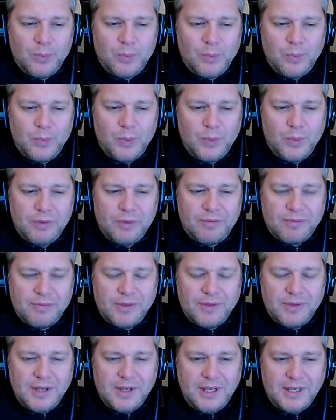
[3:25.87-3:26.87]
with
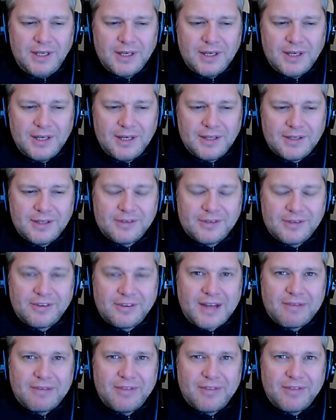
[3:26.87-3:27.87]
the
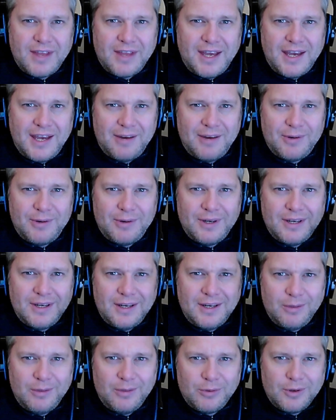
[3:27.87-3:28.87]
staff there, and
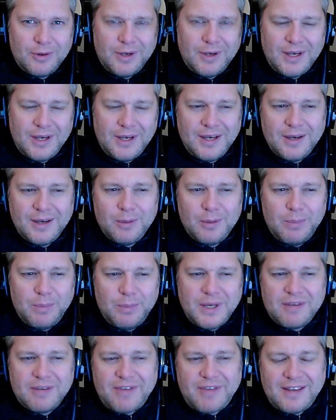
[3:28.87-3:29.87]
it was a
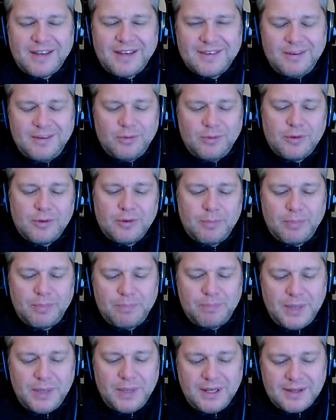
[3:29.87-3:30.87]
big event, and it was a
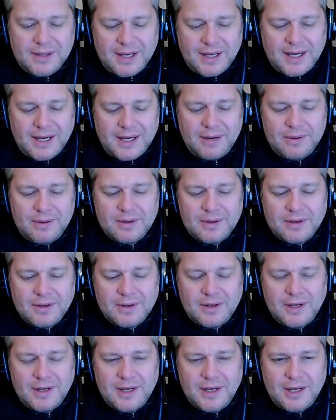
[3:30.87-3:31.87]
brilliant day out.
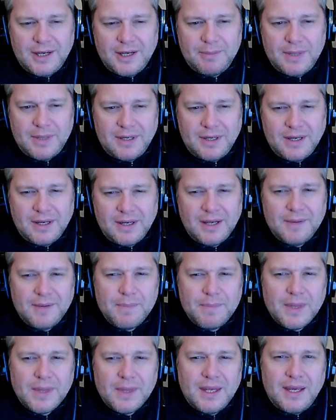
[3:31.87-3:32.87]
And
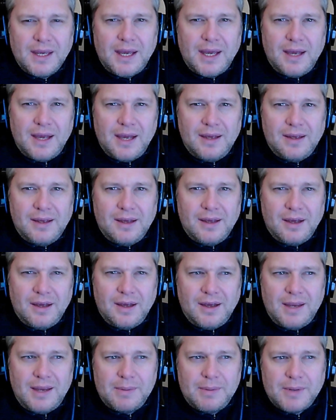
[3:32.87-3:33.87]

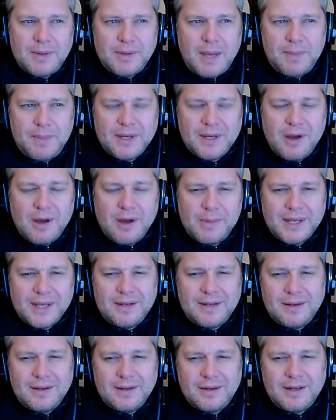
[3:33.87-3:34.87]
Epic
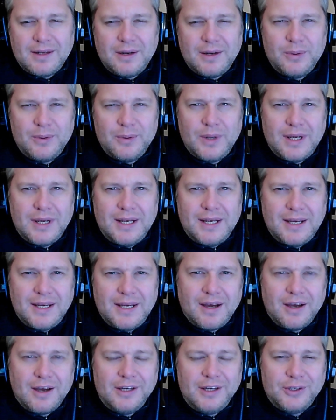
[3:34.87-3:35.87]
Armageddon, I don't know,
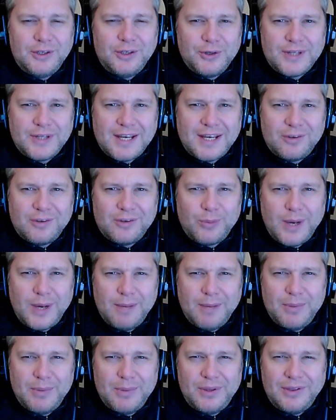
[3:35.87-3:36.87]
I enjoyed that as well,
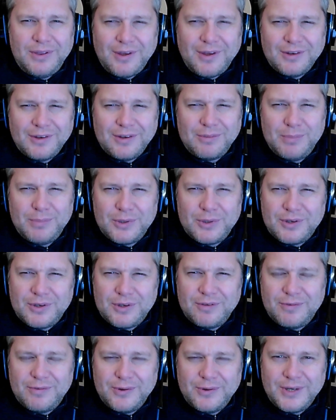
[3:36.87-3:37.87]
but not as much as
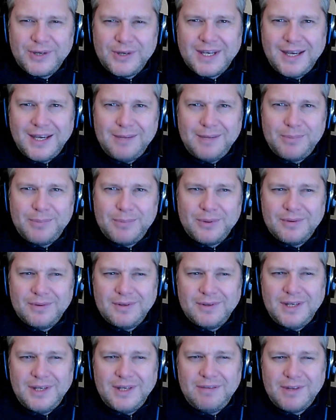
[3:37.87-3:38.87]
40k. But
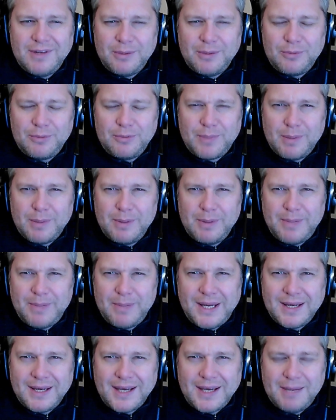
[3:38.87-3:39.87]
even though it was probably a
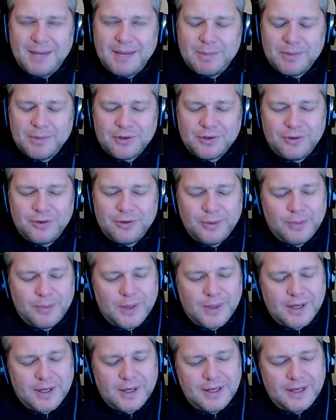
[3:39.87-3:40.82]
better game, I'm not sure why.